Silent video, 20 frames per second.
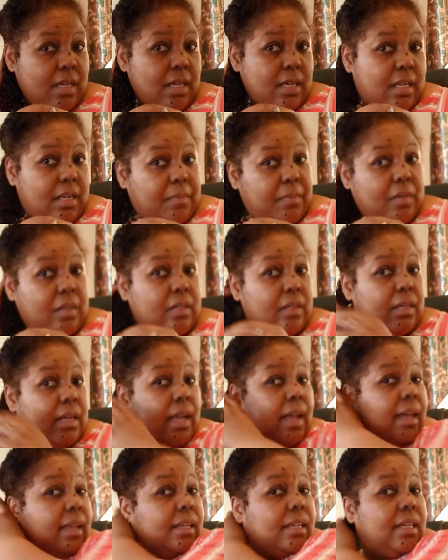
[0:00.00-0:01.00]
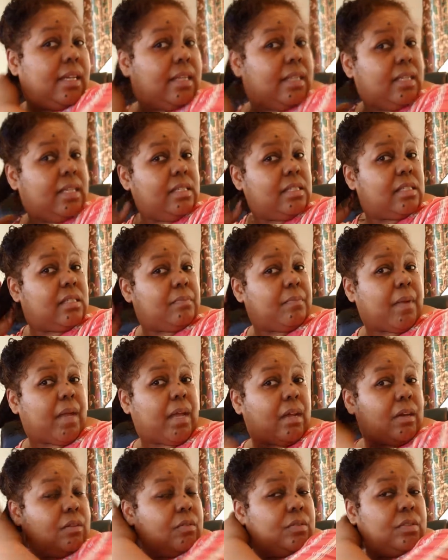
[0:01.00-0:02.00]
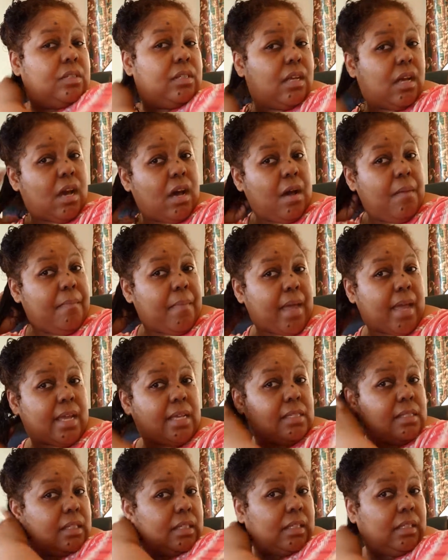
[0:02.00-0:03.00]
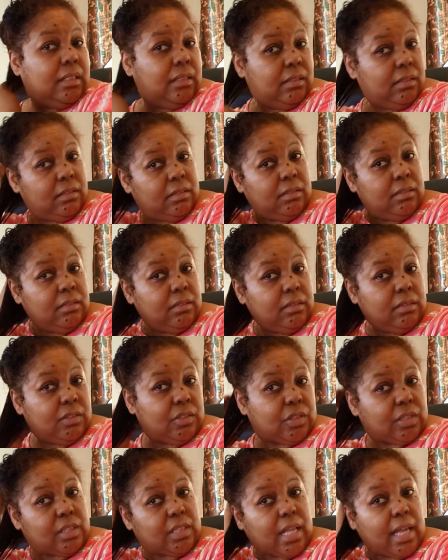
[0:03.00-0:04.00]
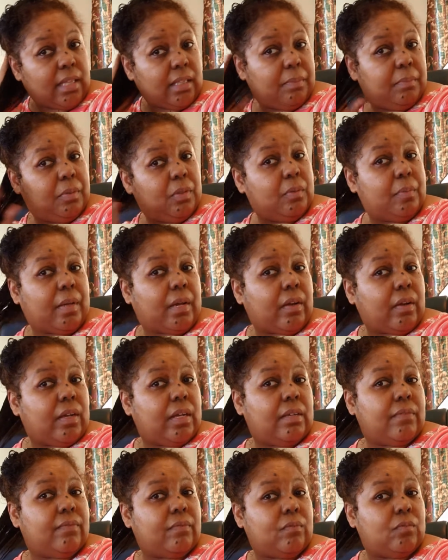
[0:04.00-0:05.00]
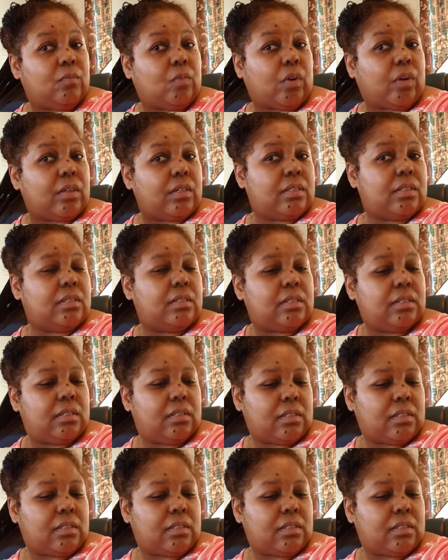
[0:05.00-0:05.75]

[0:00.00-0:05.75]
And I'm going to add it. And it smells amazing. Just like the blueberry, it works.